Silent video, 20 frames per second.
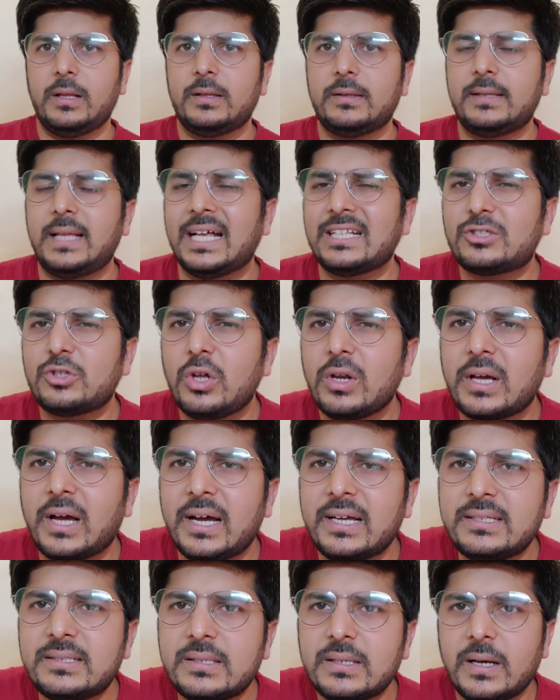That's all,
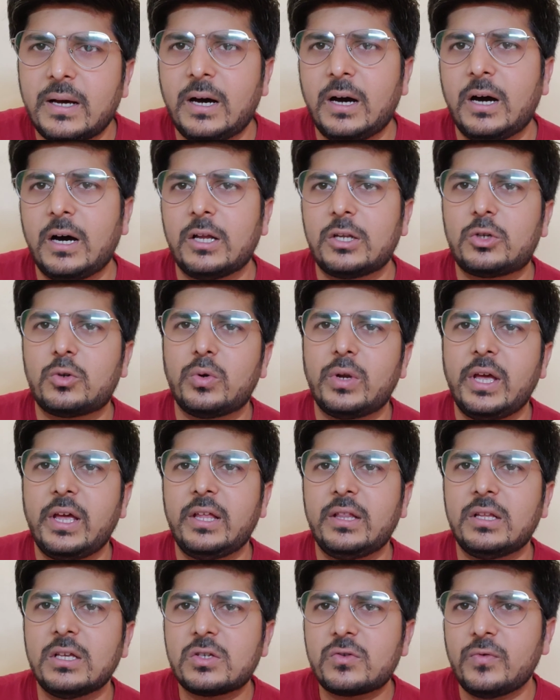guys. Today
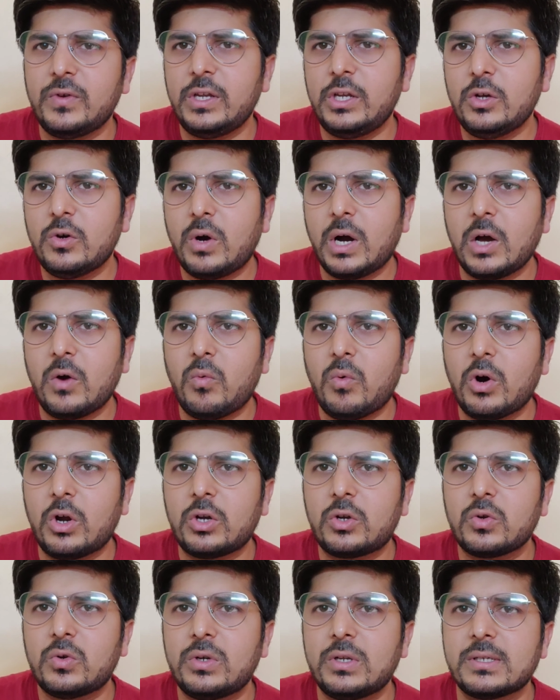in this video, I
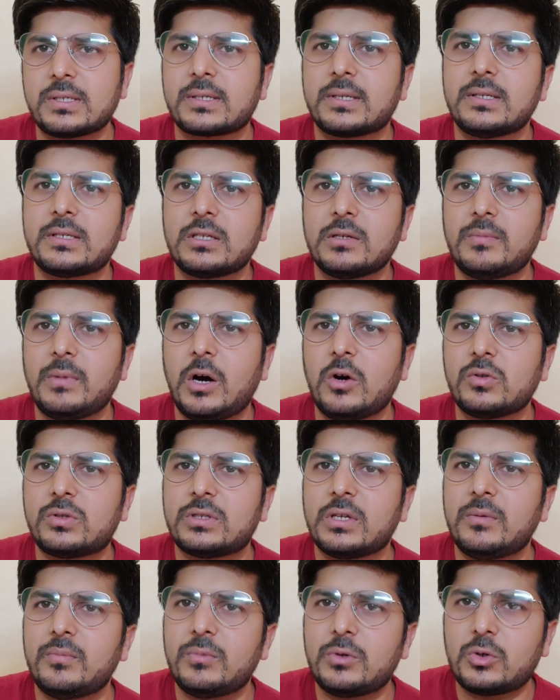want to discuss about
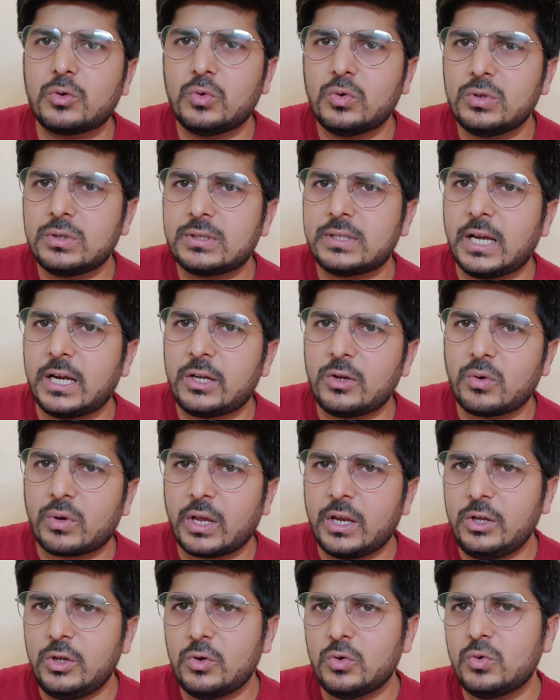some tools that you
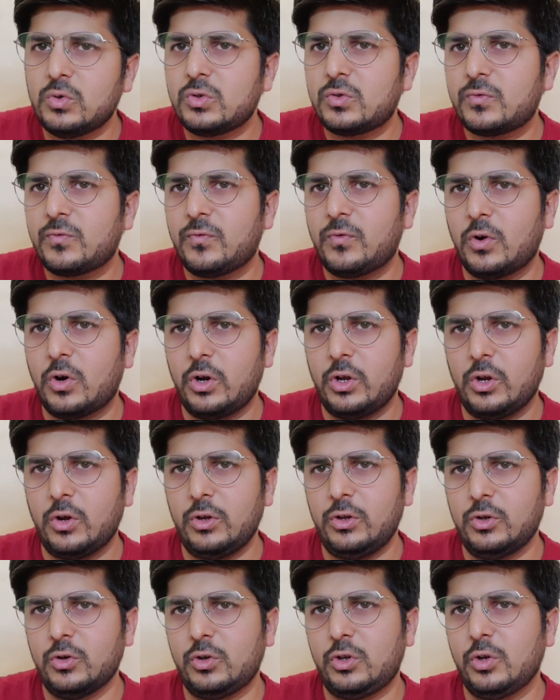can use for
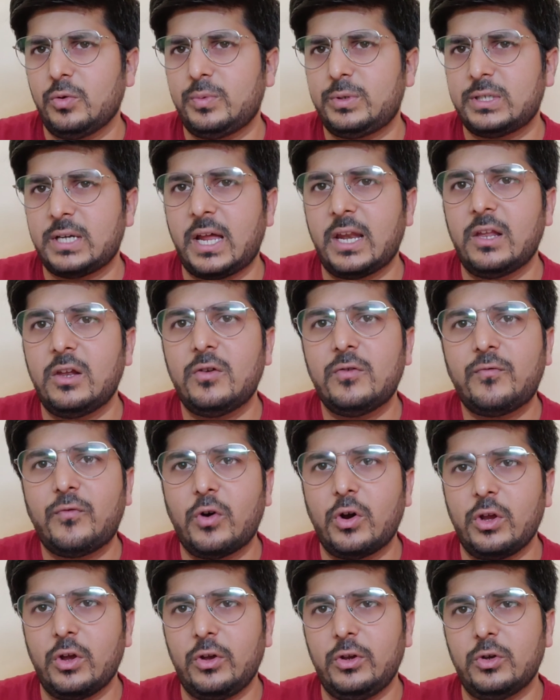your YouTube channel,
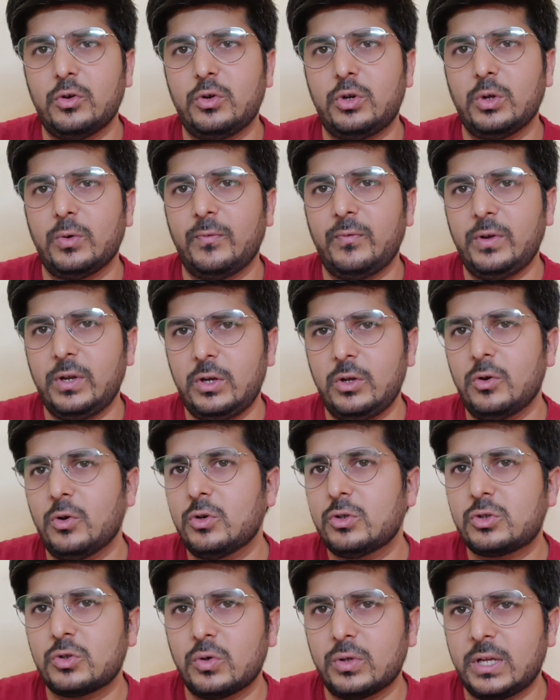for your YouTube
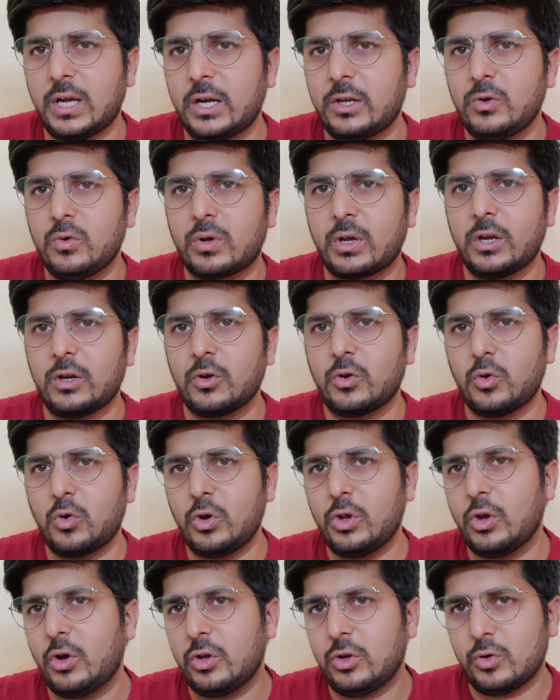videos, so that you can
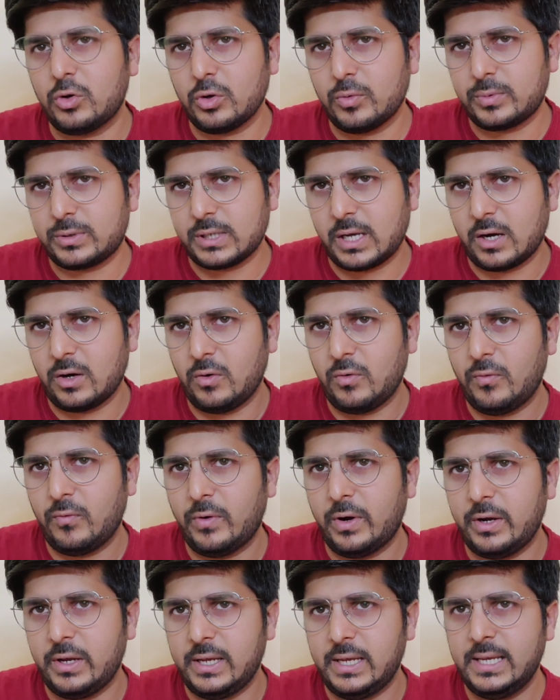grow your YouTube channel
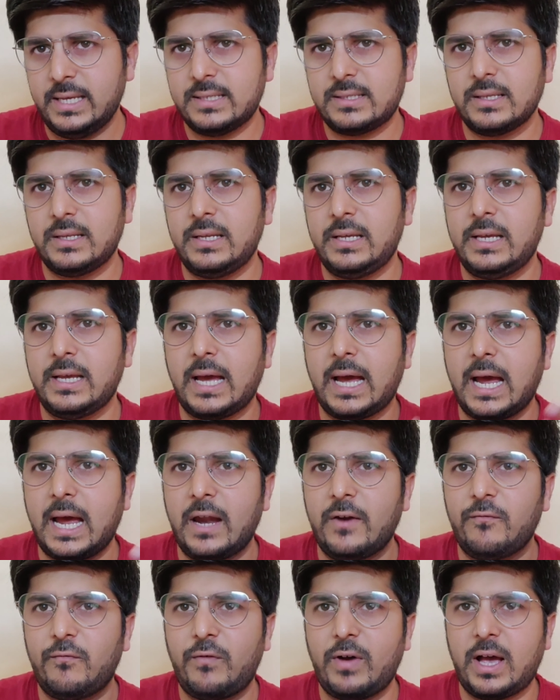very easily
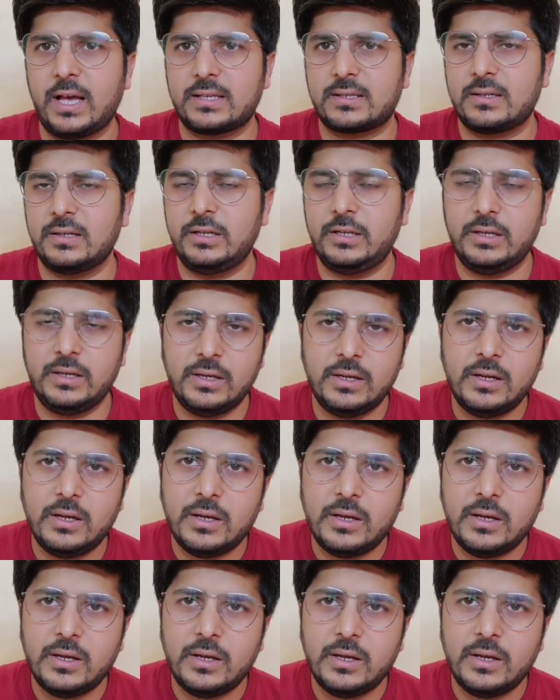and fastly.